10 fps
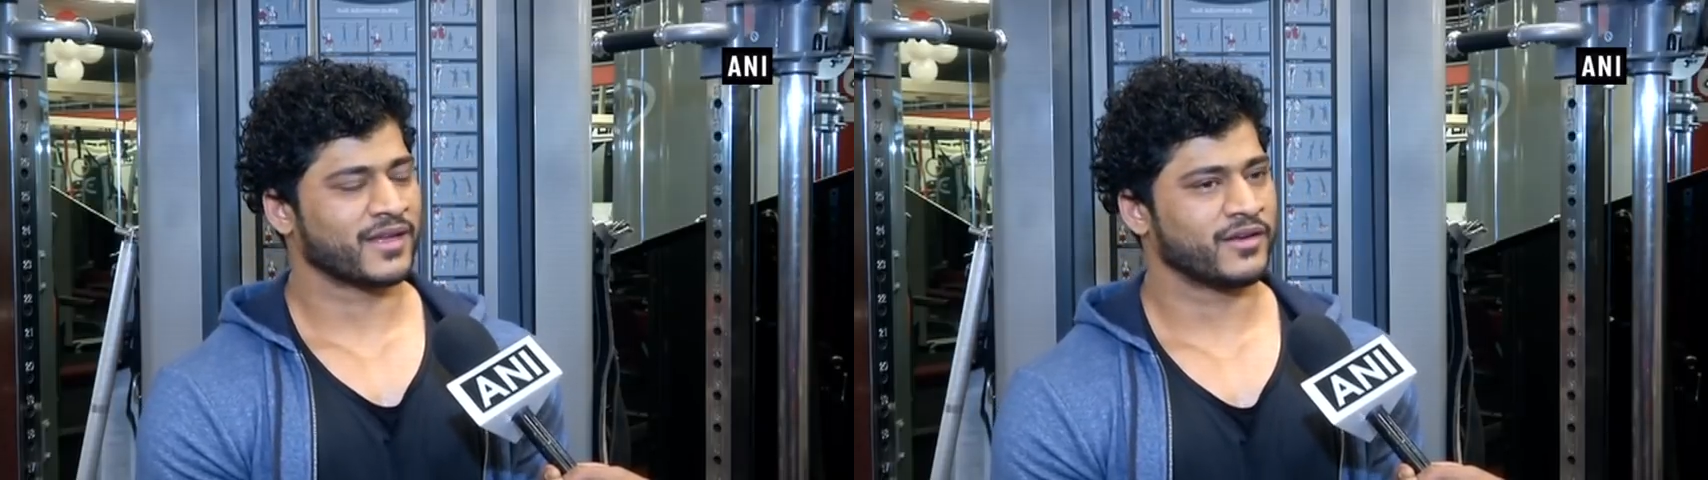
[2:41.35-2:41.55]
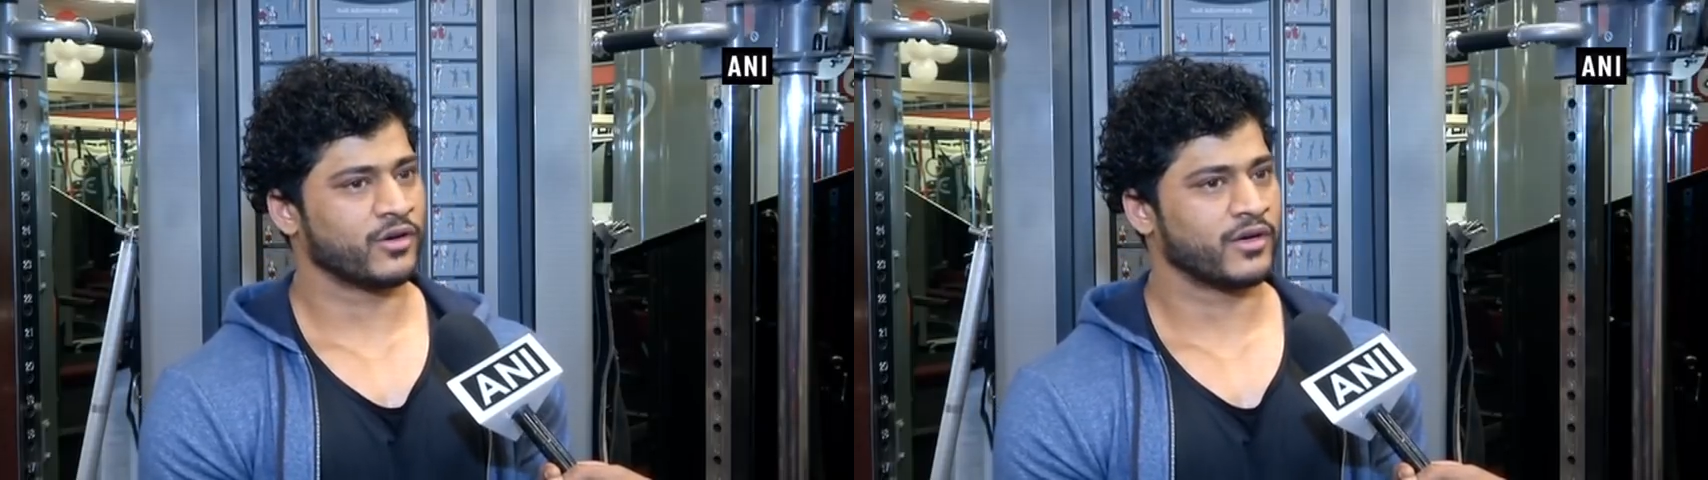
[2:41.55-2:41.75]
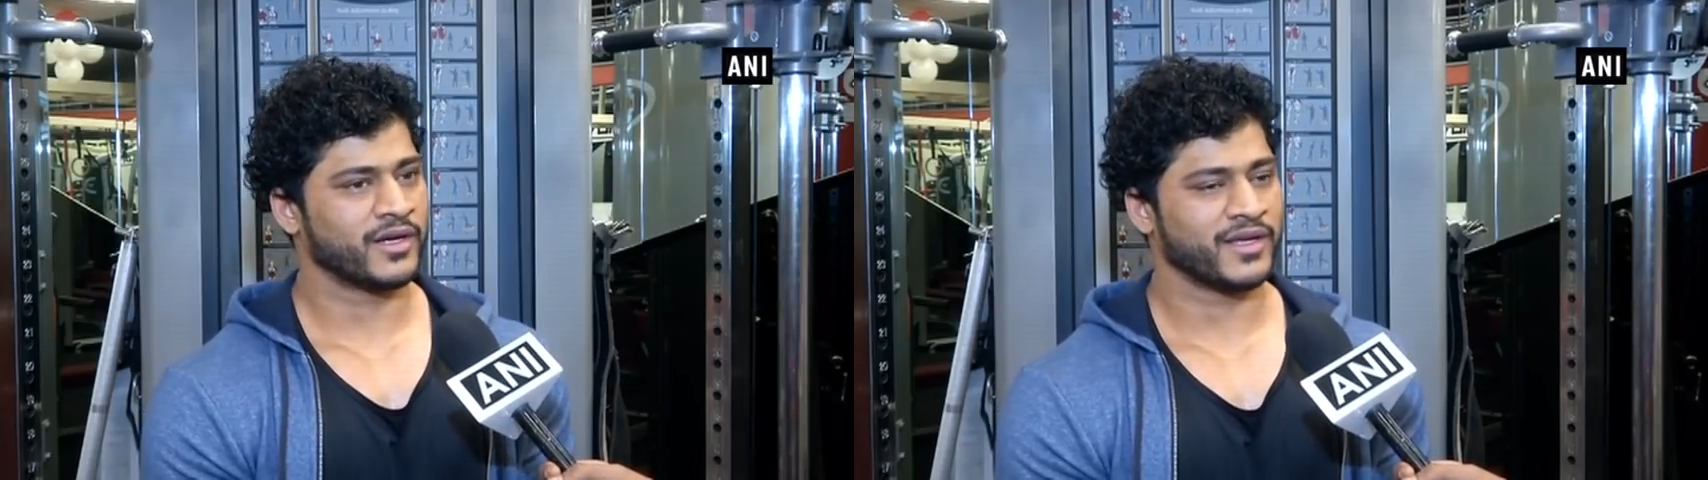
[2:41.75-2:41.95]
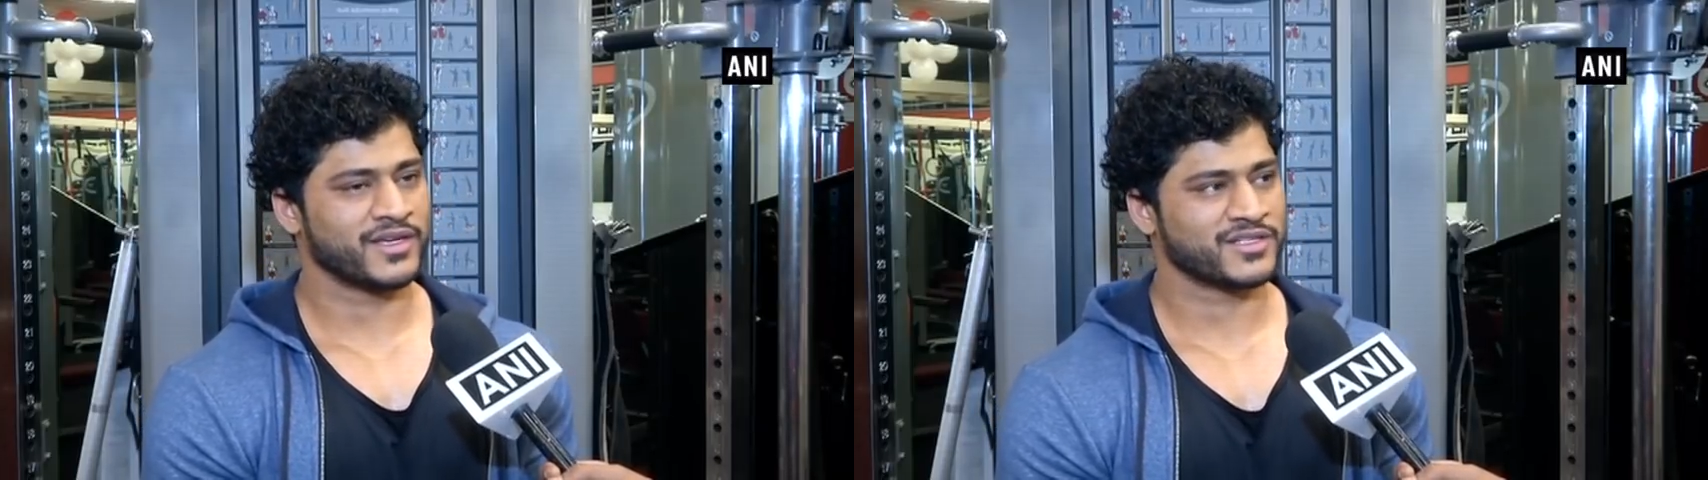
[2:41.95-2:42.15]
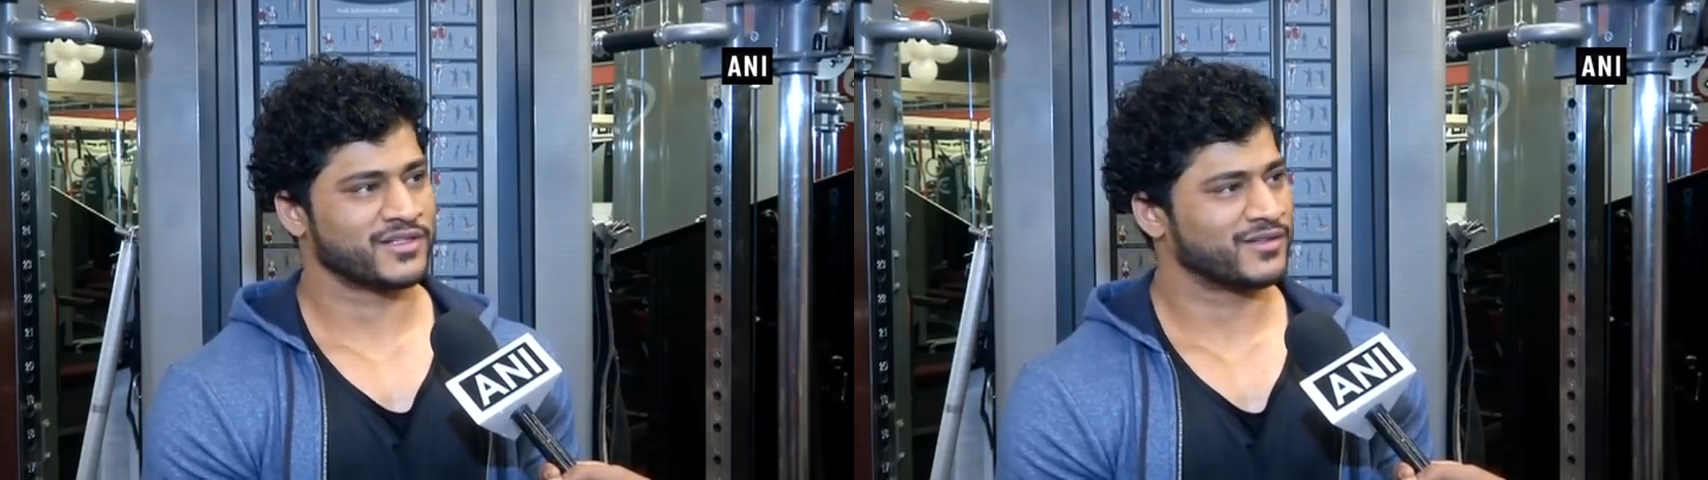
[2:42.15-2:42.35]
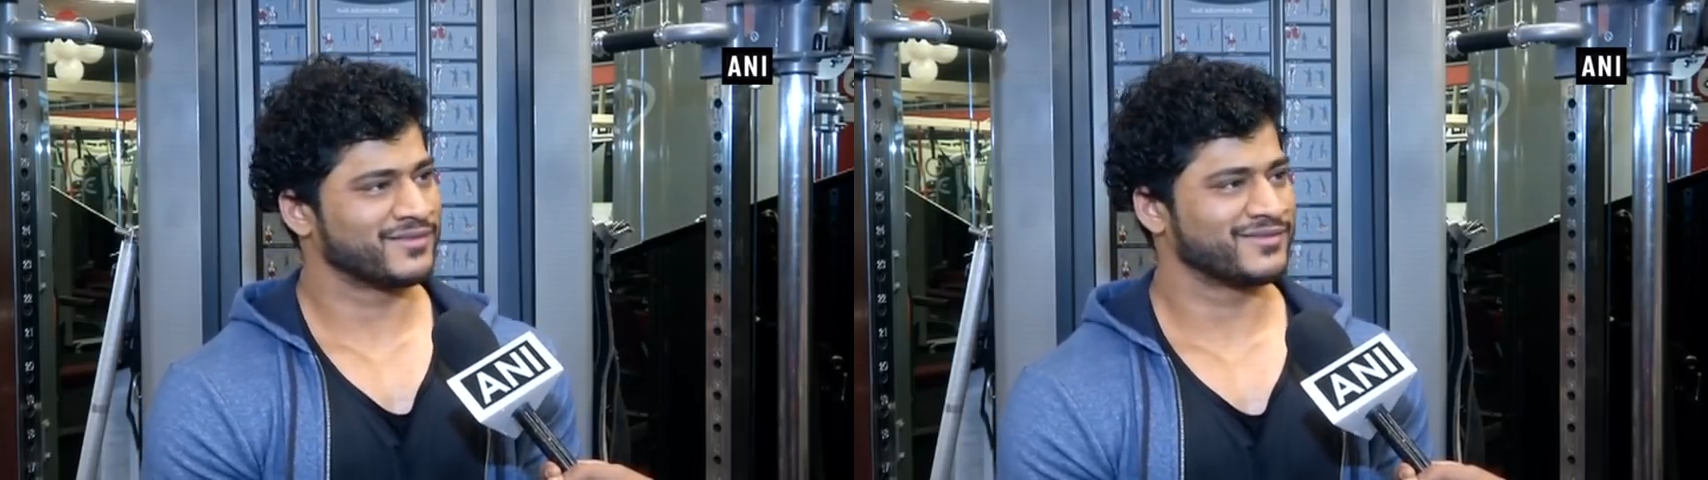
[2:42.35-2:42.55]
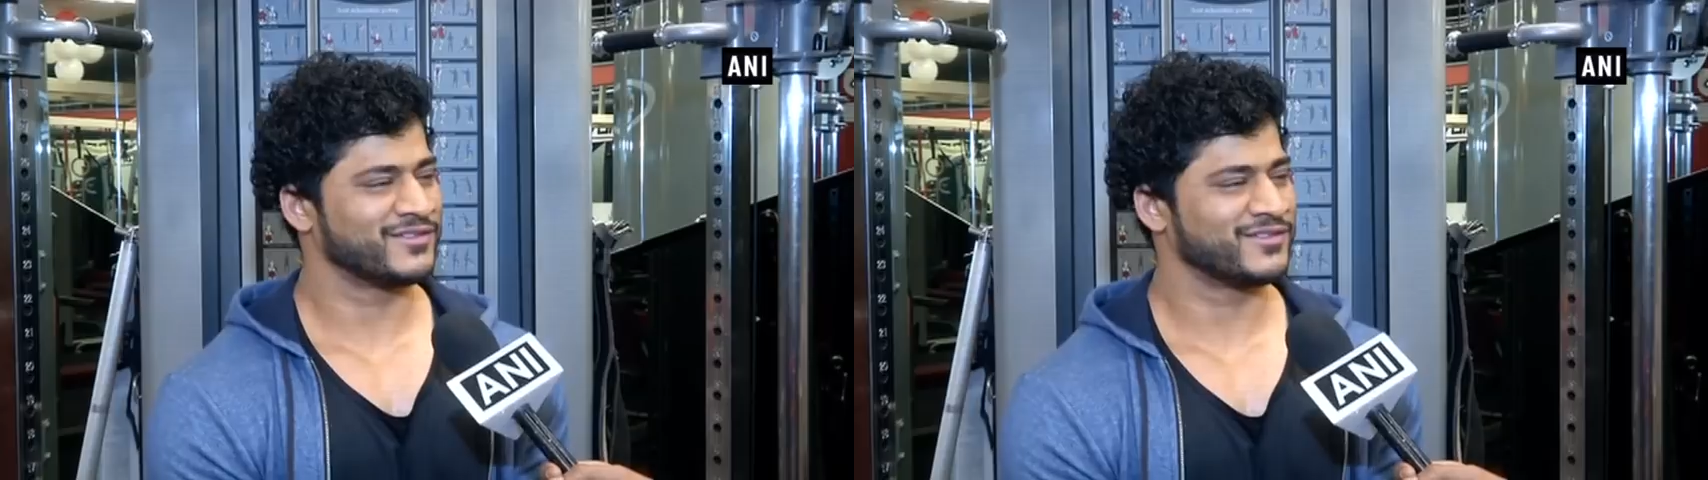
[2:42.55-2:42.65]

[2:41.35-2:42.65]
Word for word: and your dedication